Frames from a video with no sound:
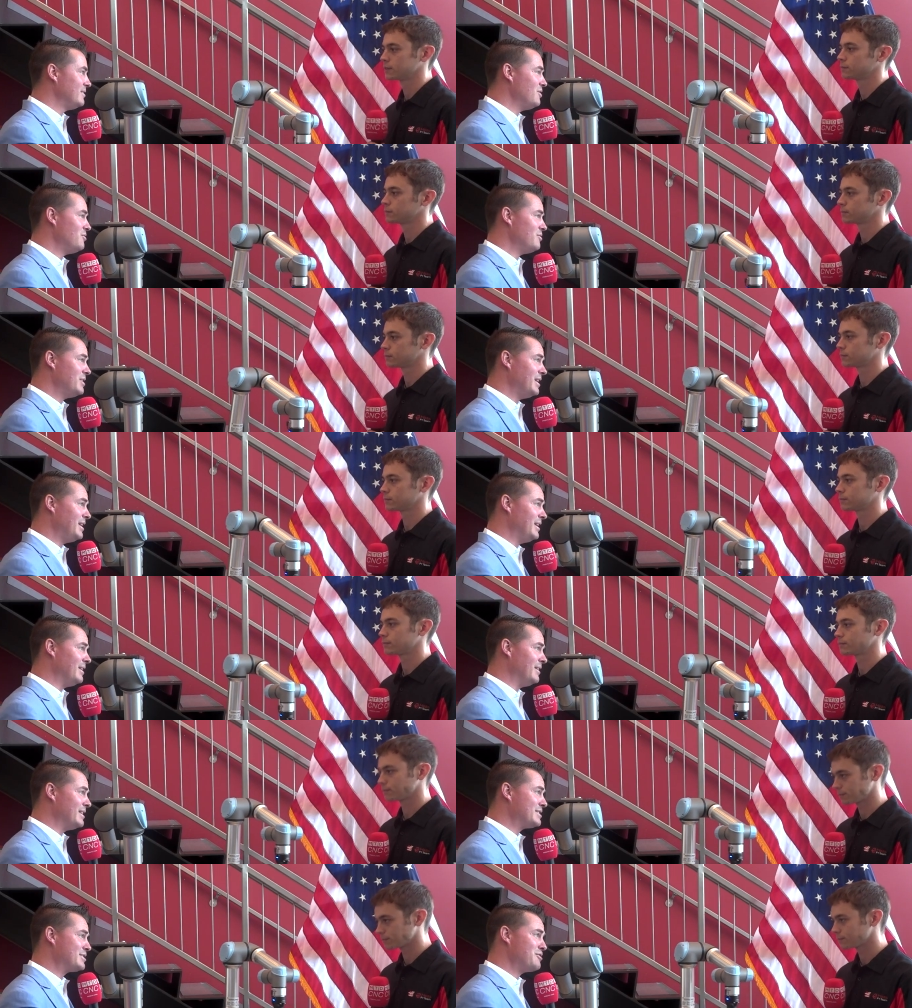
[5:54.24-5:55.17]
Speaker 1: No
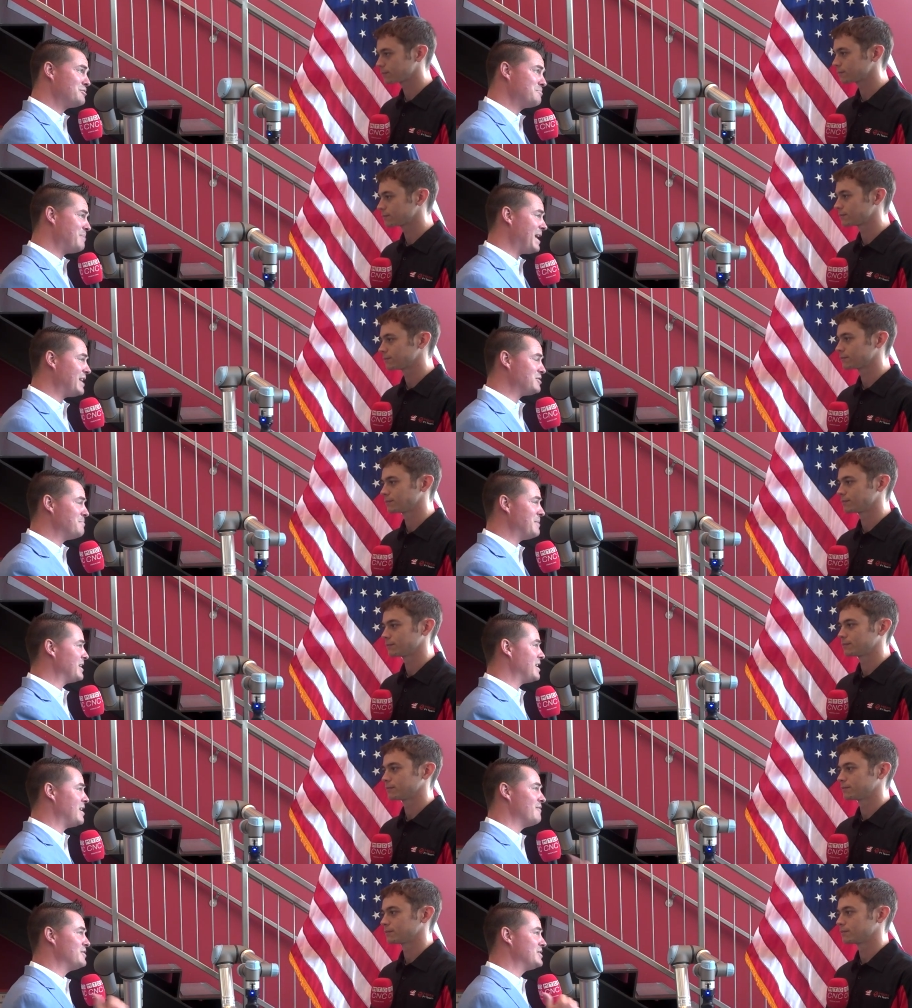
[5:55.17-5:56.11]
kidding. This goes back to
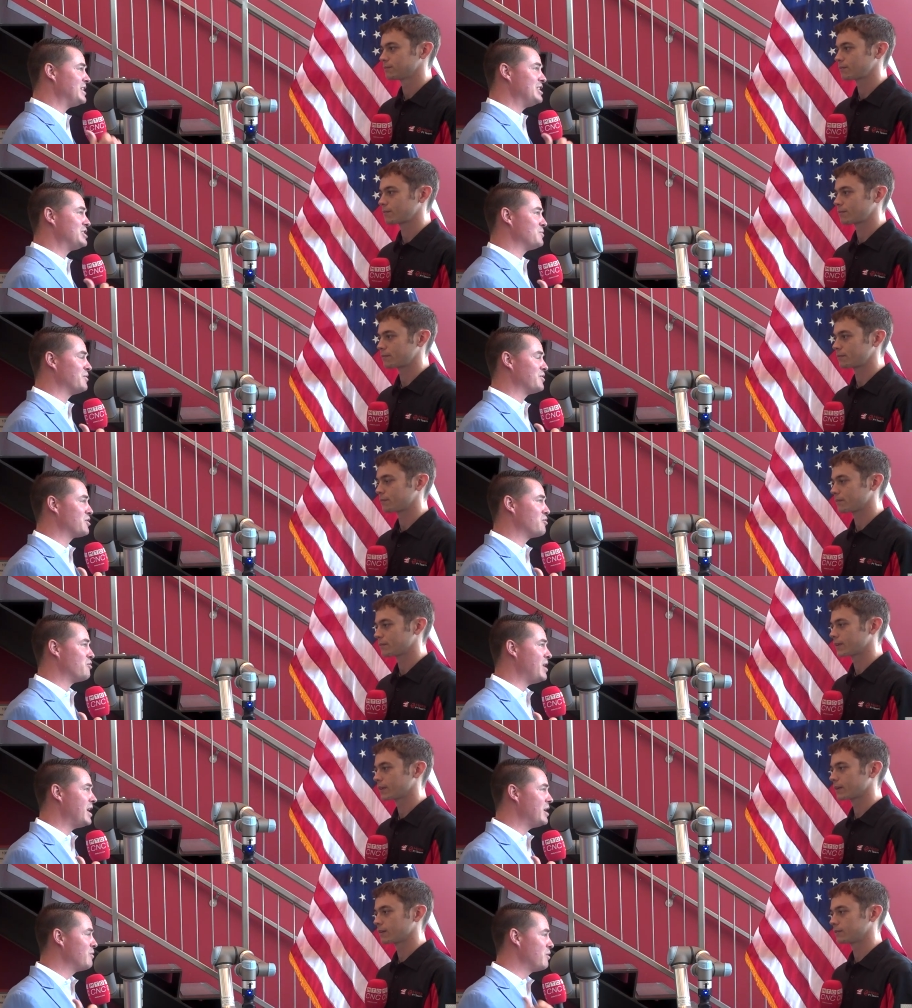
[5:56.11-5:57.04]
my conversation with
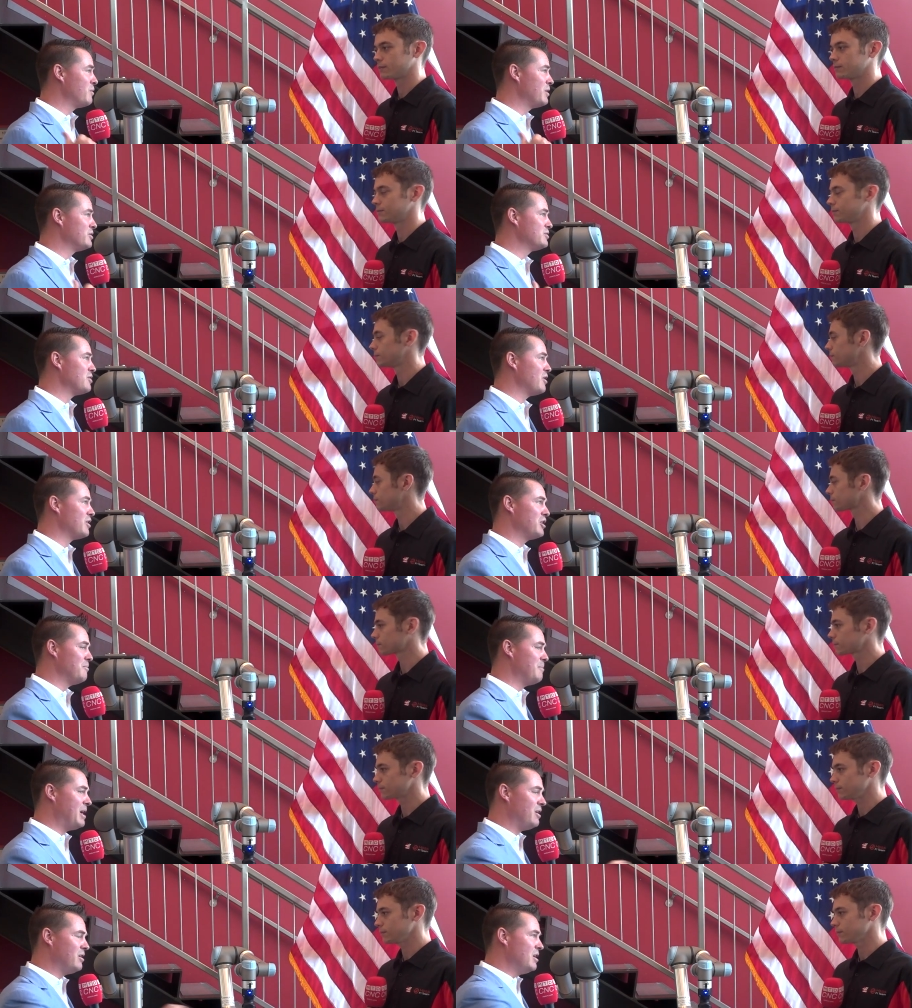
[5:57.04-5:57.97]
Craig where we were
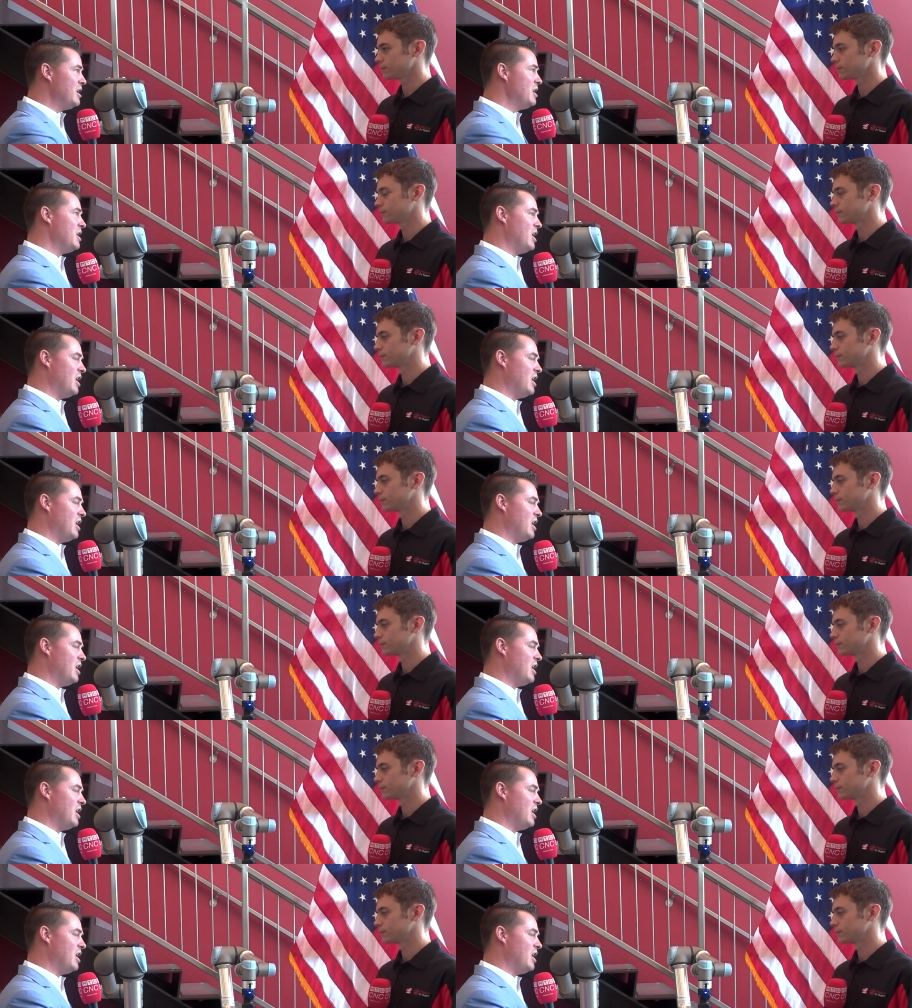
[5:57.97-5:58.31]
talking about